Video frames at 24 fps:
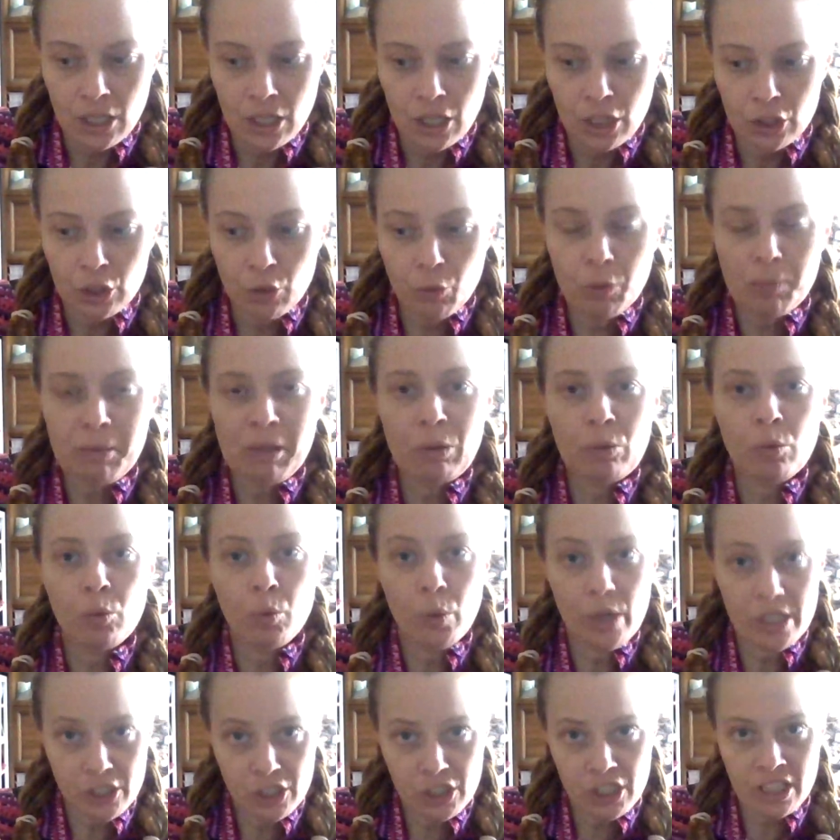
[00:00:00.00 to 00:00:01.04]
you would be
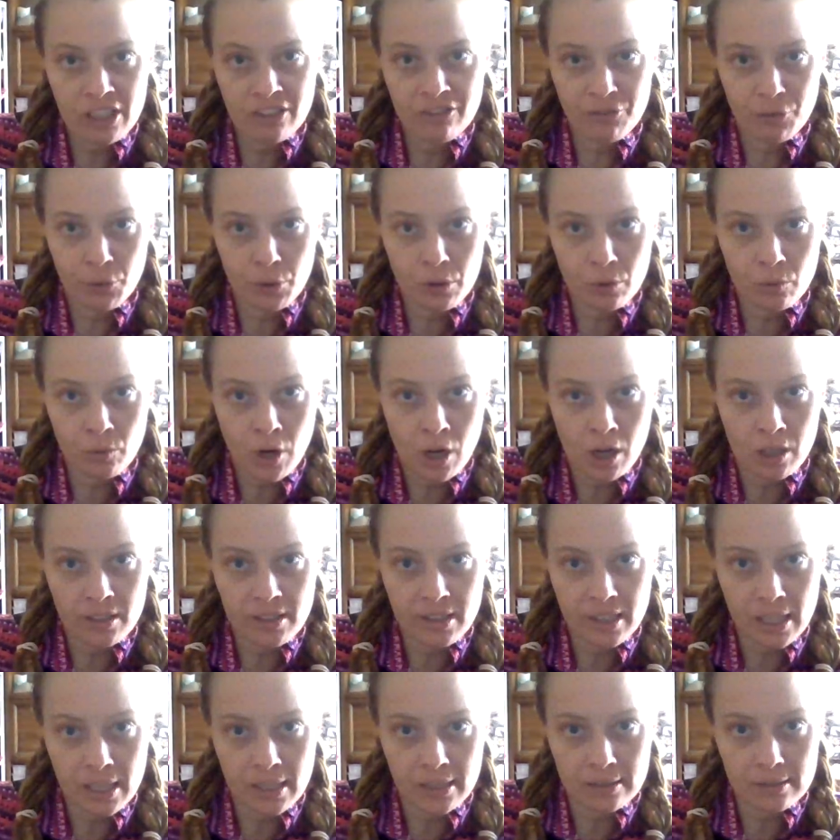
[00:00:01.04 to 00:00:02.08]
wishing for the wrong
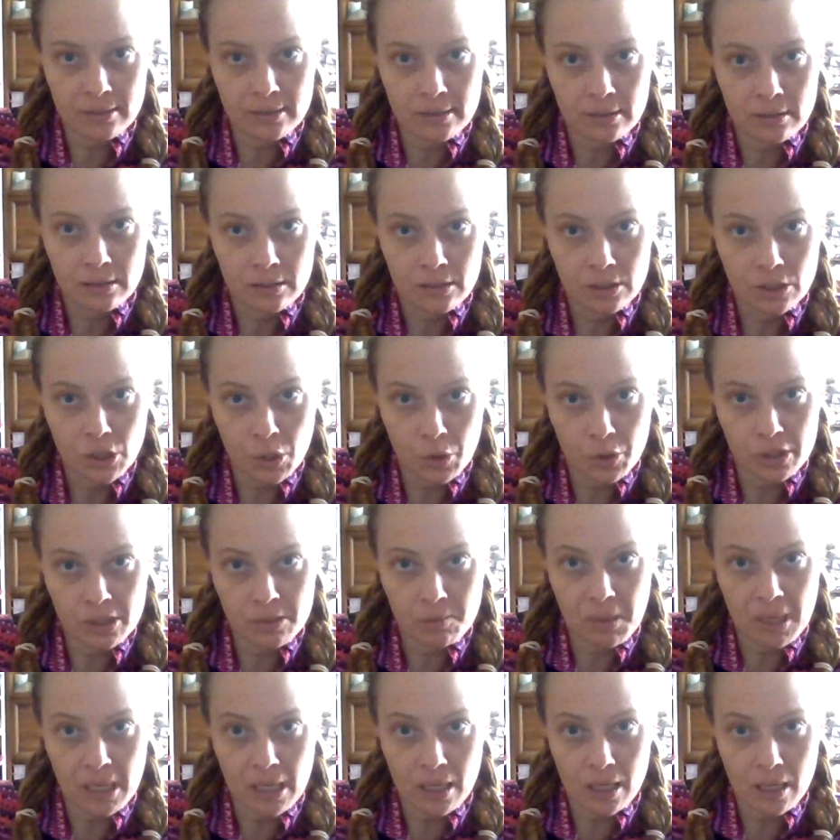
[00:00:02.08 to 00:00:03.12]
things so to
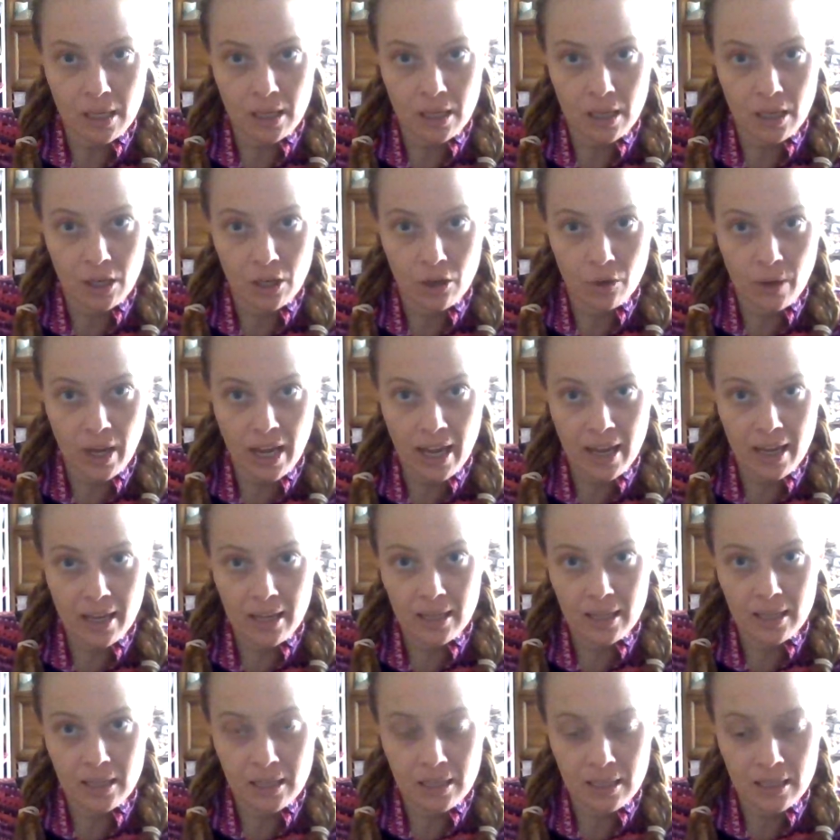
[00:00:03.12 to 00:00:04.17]
speak
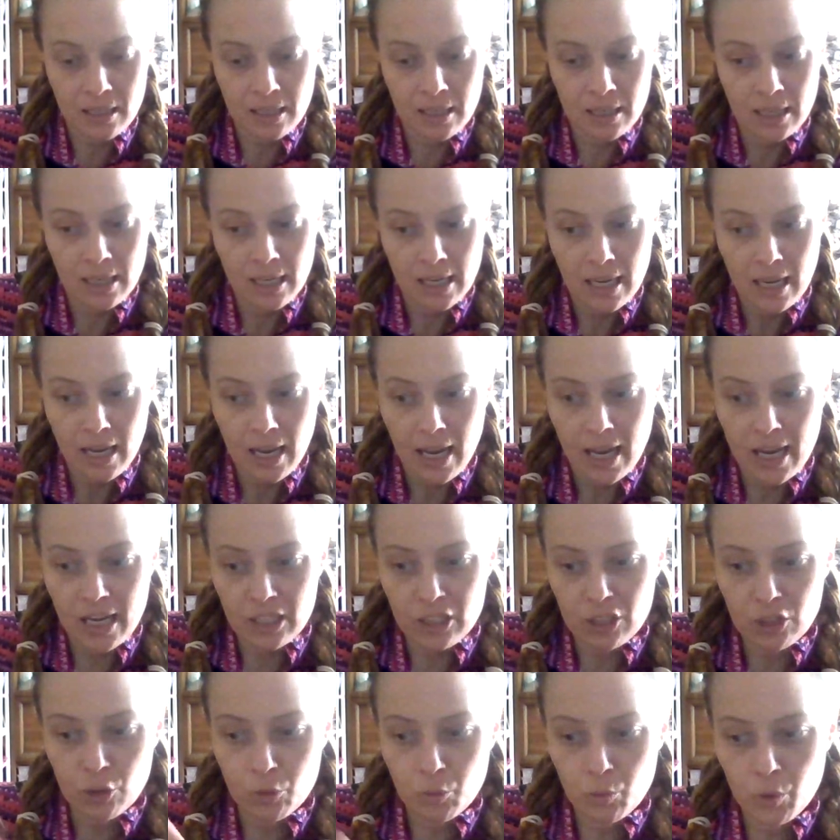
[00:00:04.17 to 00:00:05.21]
okay and
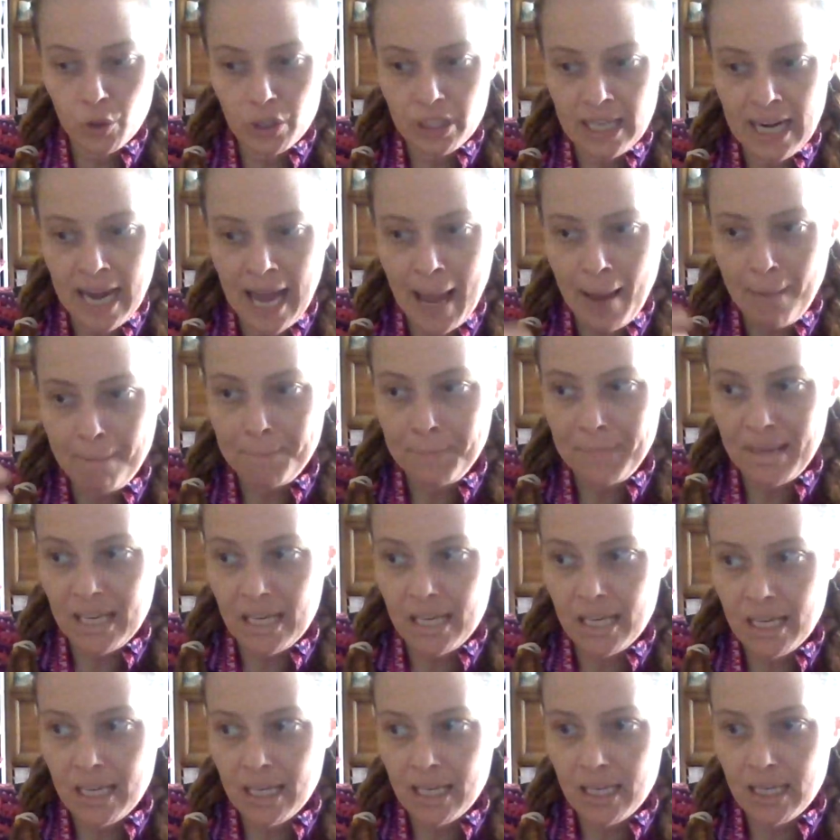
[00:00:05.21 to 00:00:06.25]
you would not
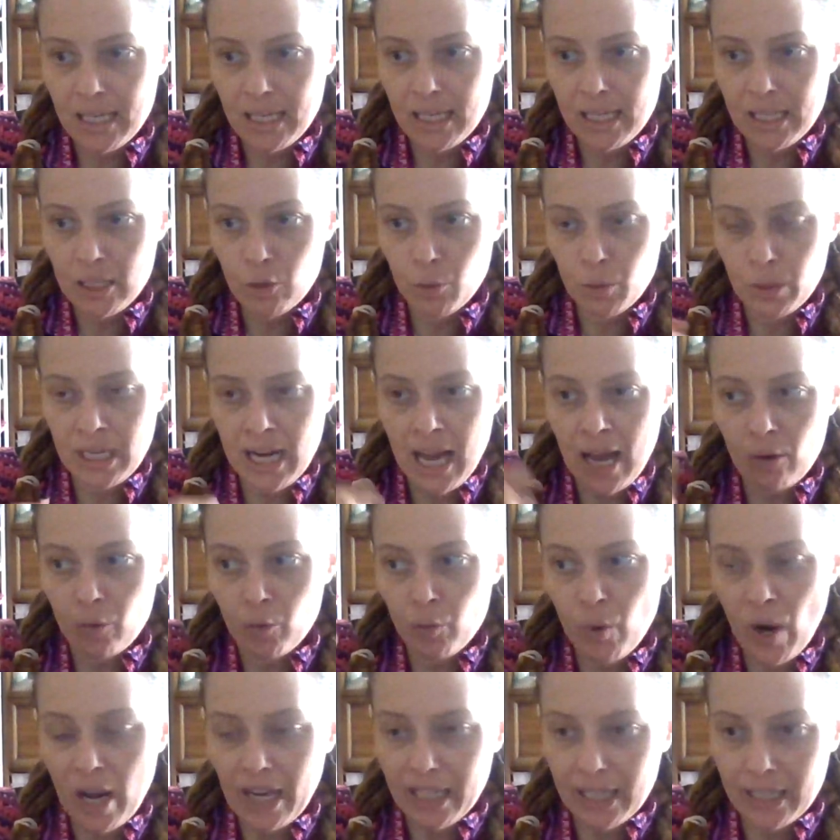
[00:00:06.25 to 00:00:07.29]
be you would not
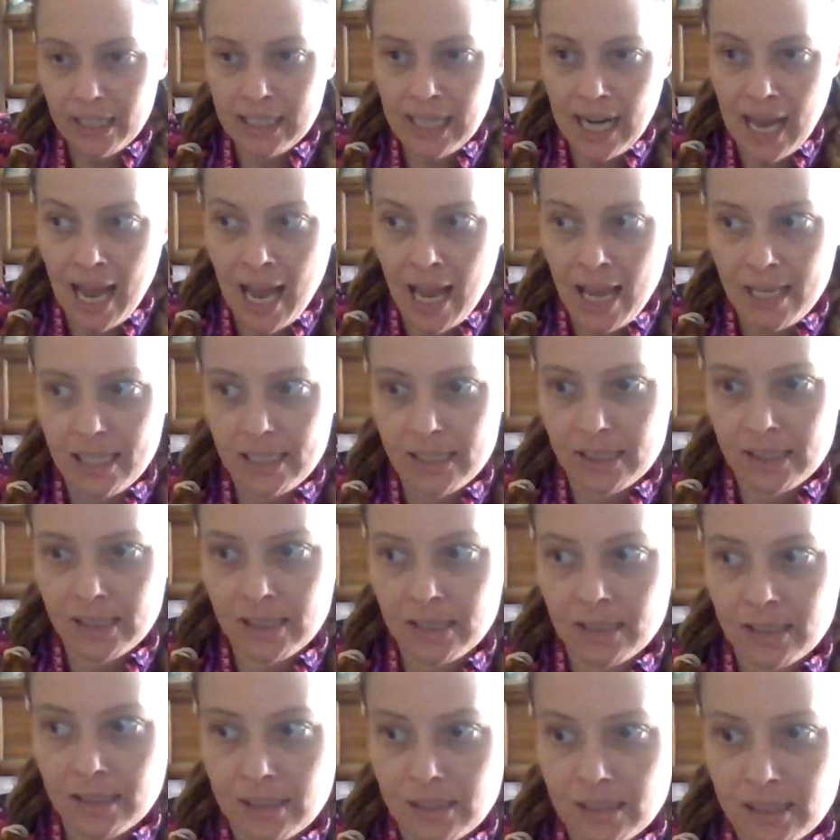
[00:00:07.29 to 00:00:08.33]

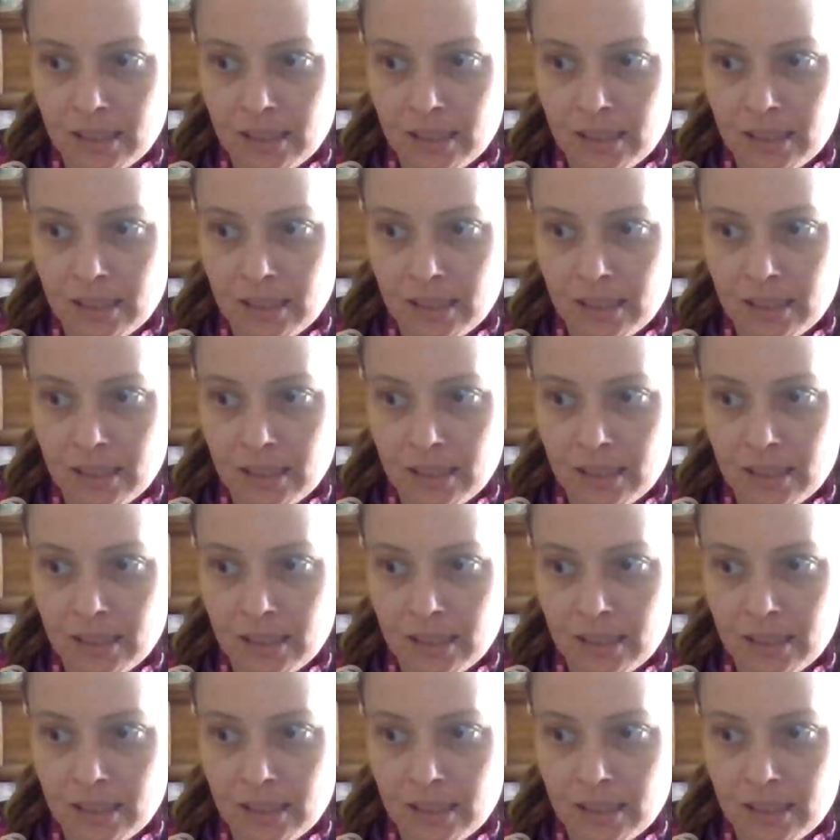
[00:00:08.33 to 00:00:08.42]
recognize